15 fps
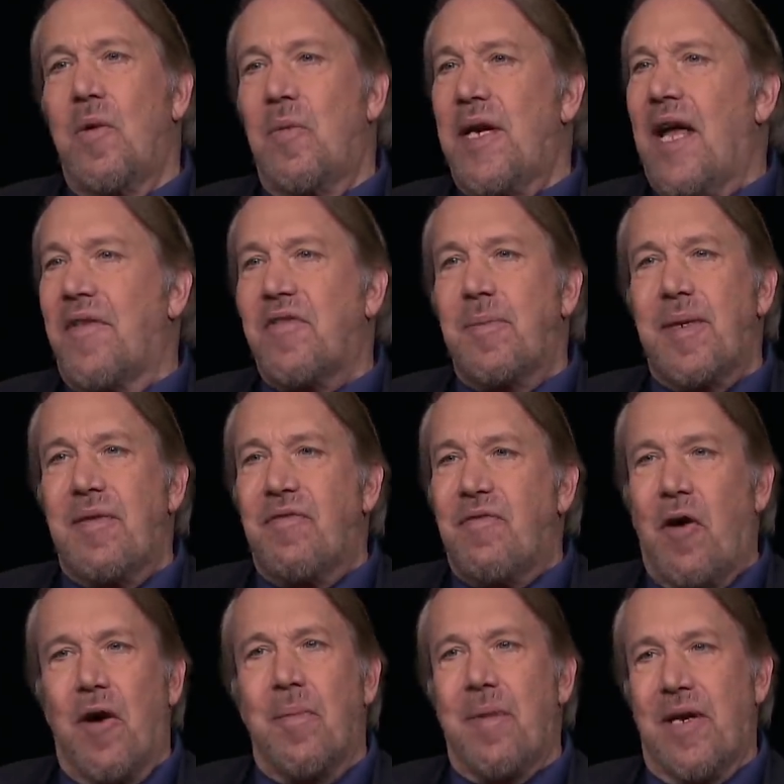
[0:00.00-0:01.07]
We have to be
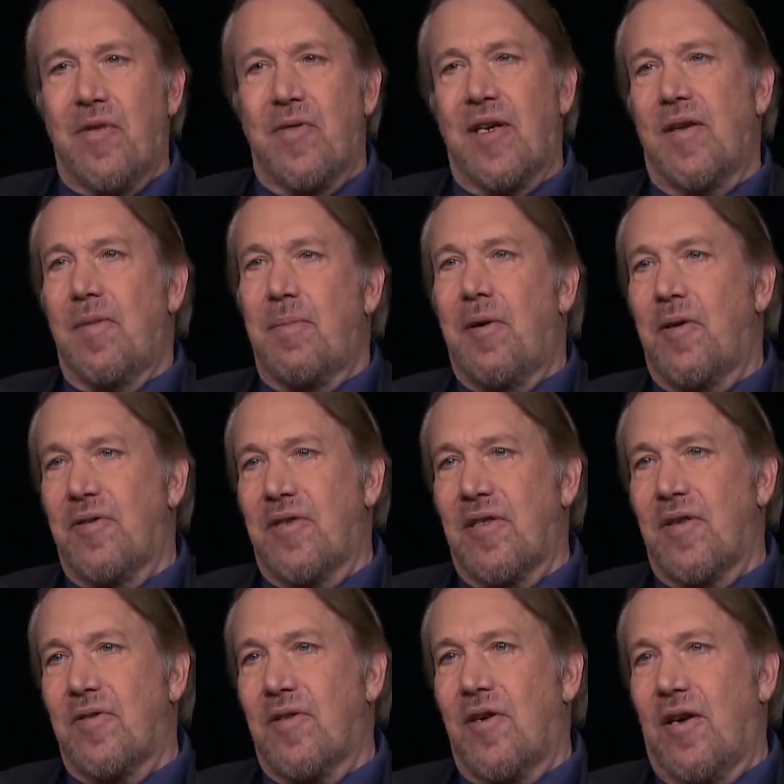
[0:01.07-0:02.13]
far better at imposing
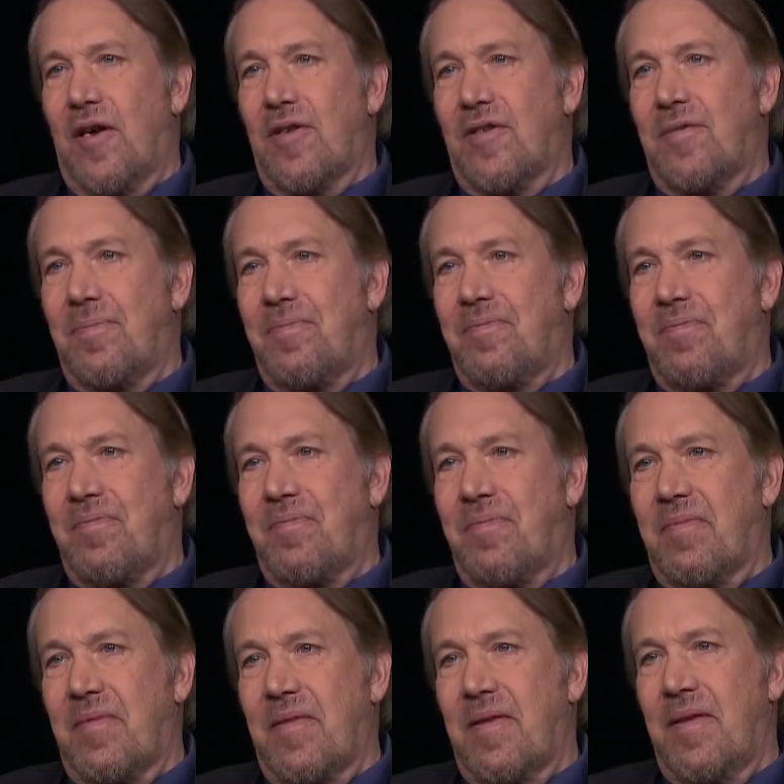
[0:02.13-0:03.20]
those costs.
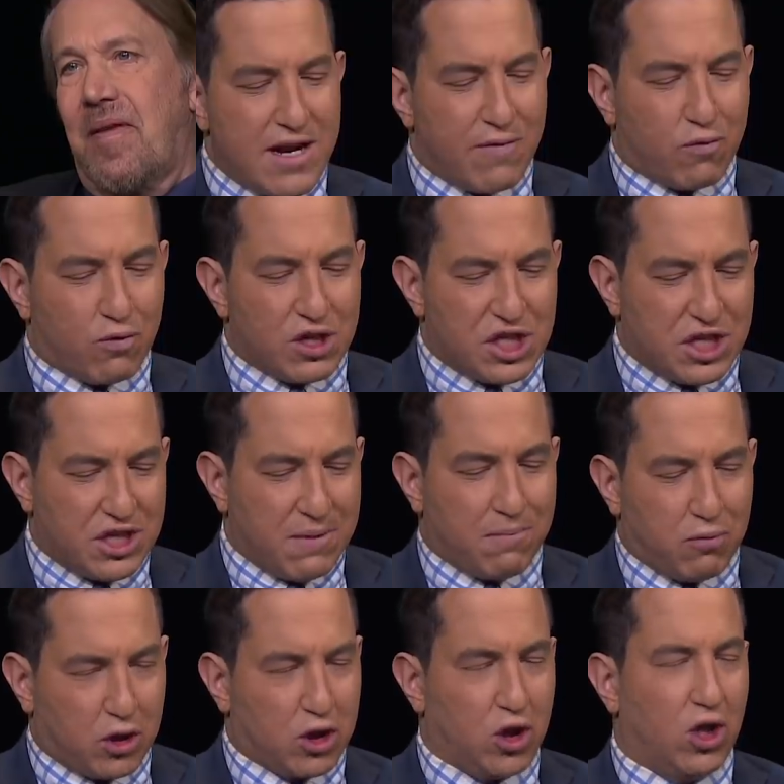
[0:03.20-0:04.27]
The kind of
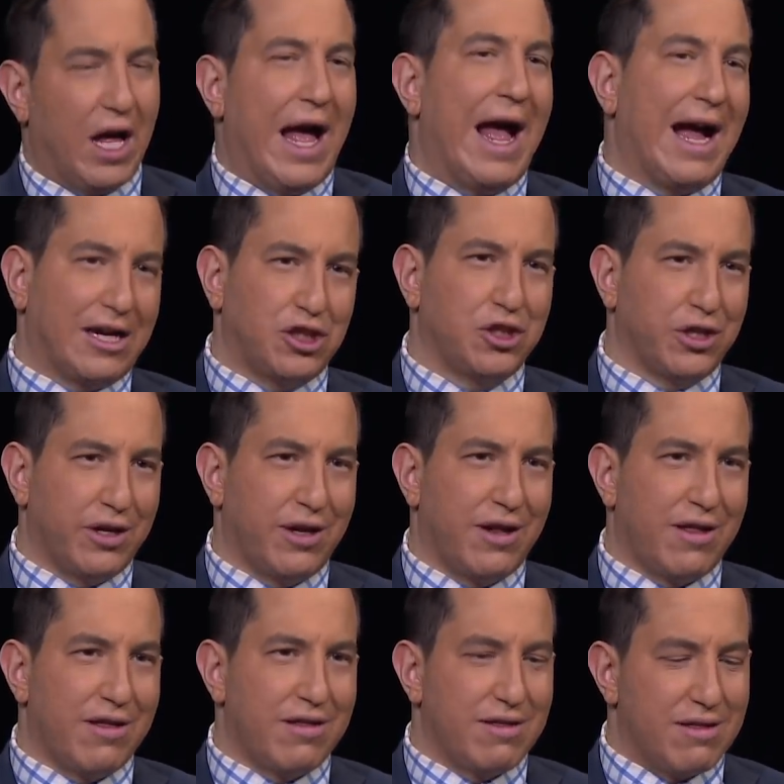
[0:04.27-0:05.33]
reciprocal action
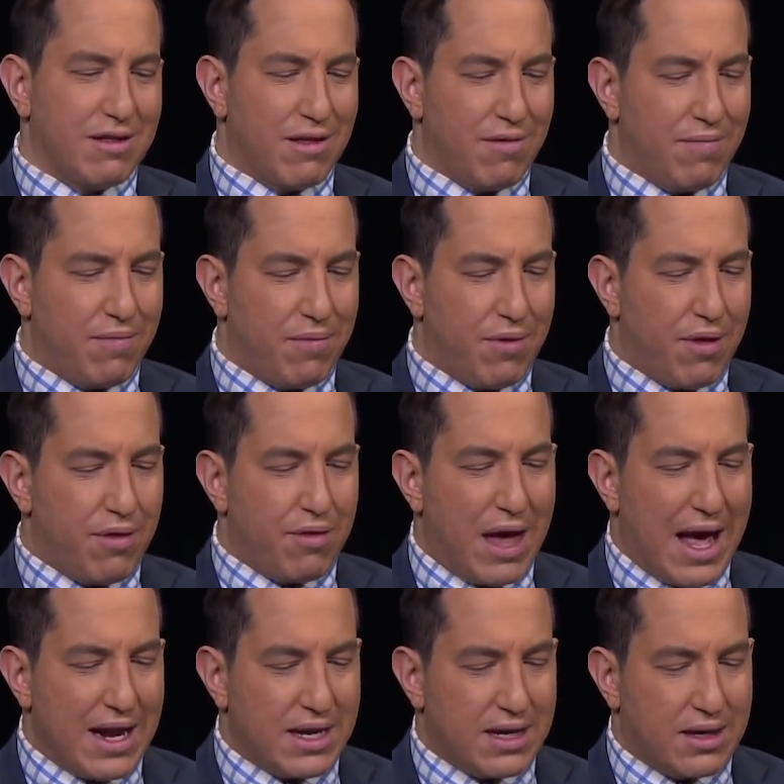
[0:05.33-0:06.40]

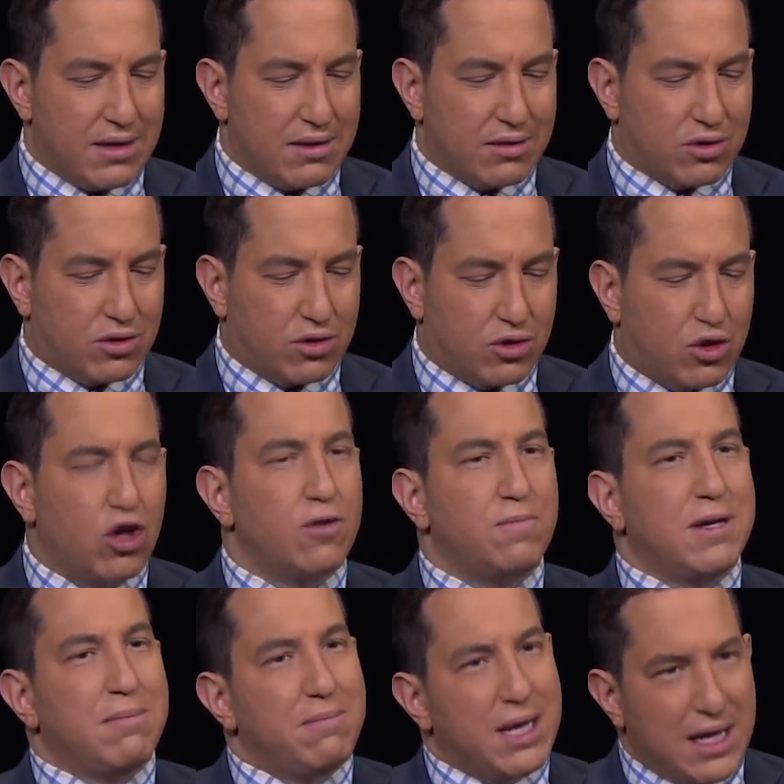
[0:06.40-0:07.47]
that could
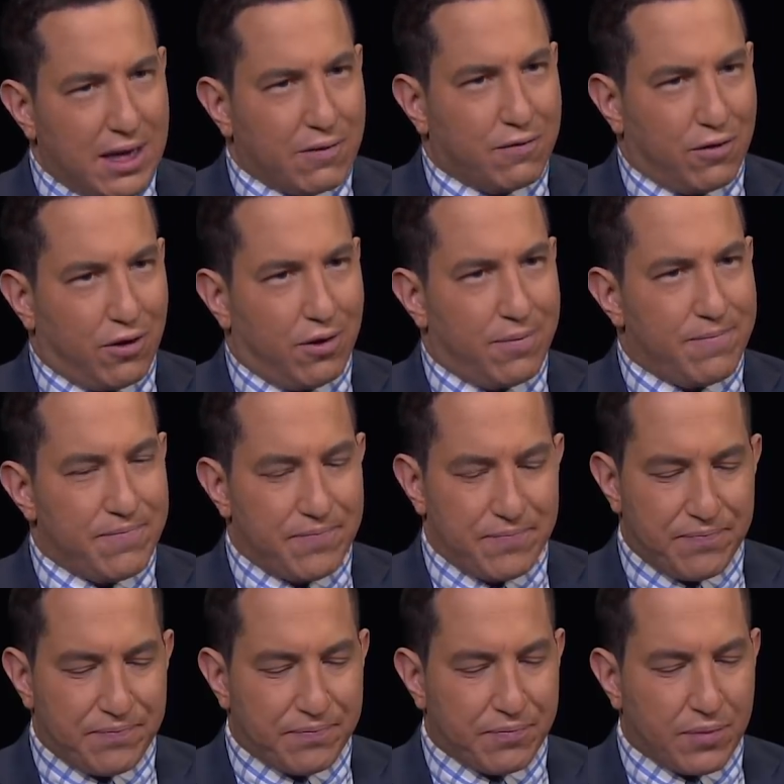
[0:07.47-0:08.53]
be meaningful
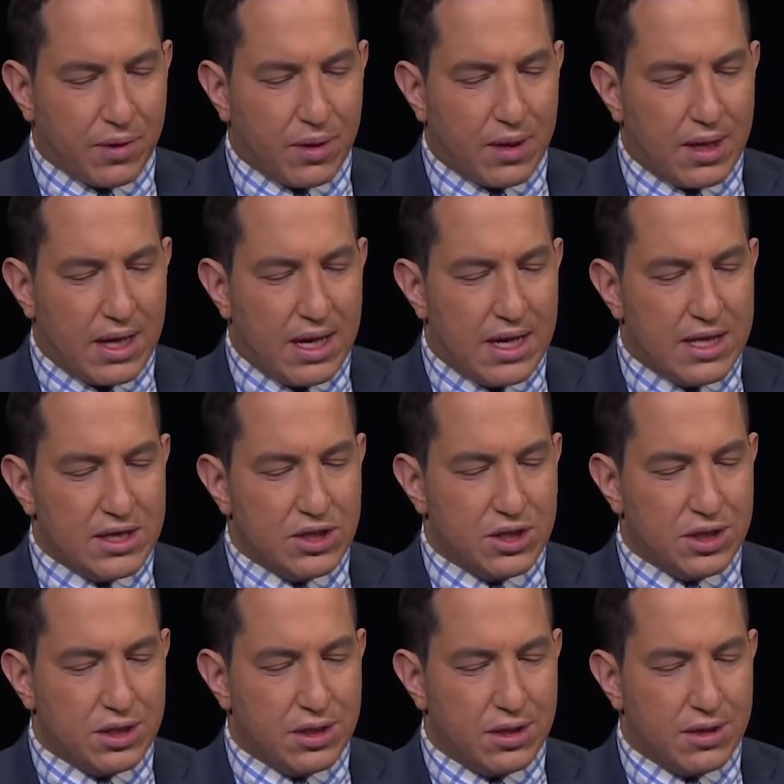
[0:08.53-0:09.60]

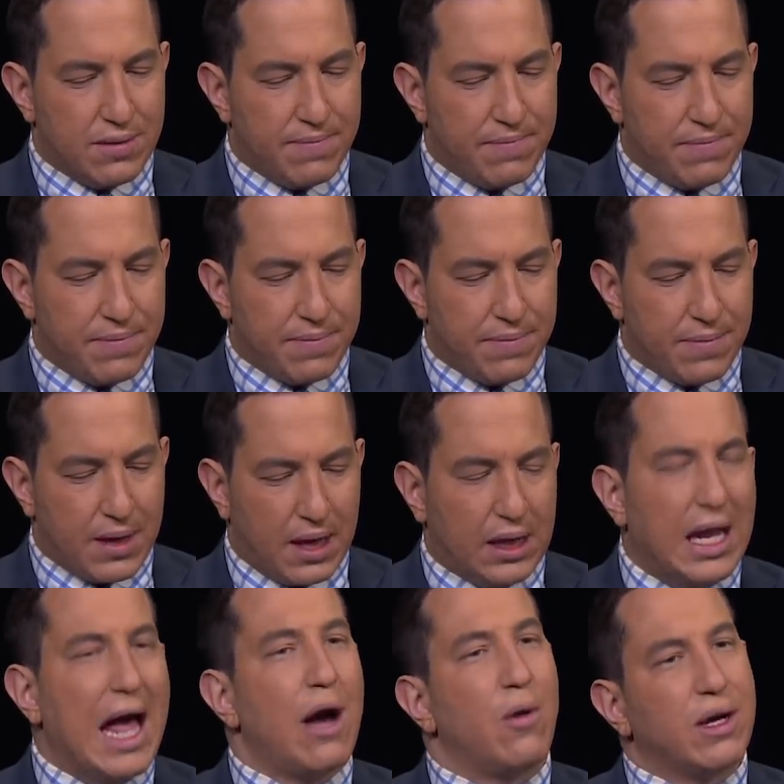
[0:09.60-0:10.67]
is
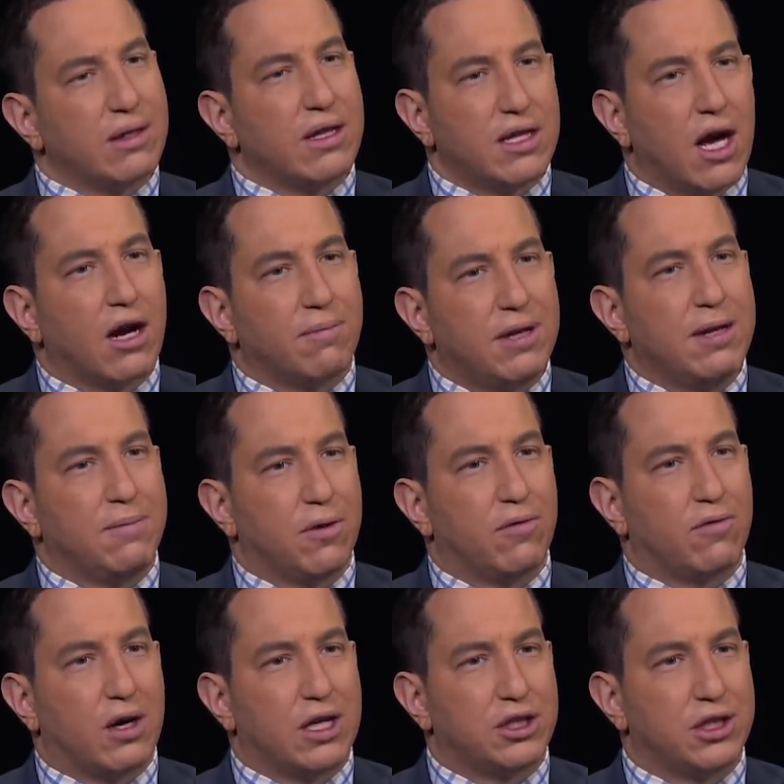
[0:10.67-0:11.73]
allowing the young people
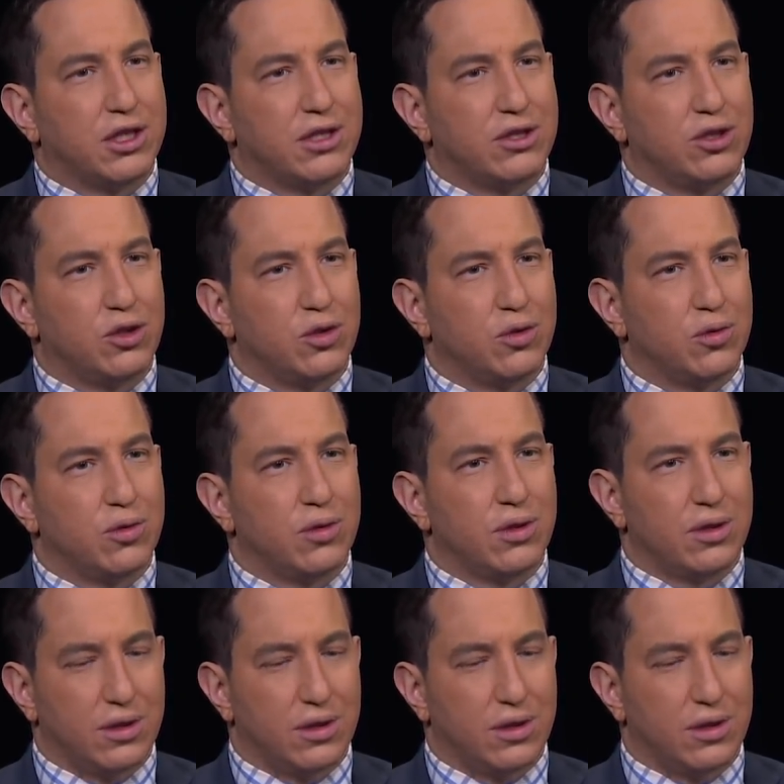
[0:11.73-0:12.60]
of Russia to